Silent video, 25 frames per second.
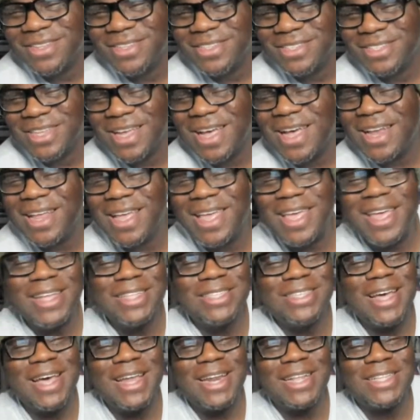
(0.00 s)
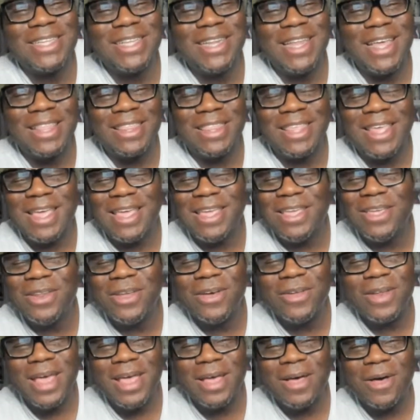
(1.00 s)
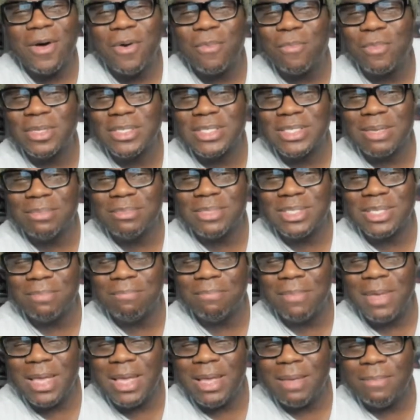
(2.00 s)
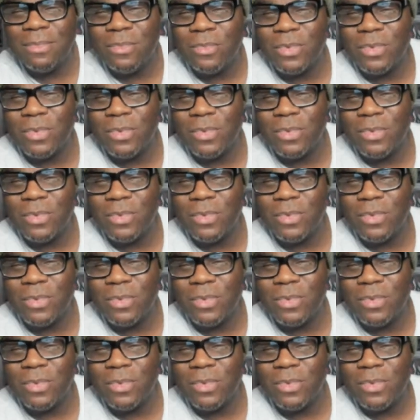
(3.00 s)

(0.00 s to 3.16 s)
Donna, hey, Donna did that thing. You know that Homer Simpson meme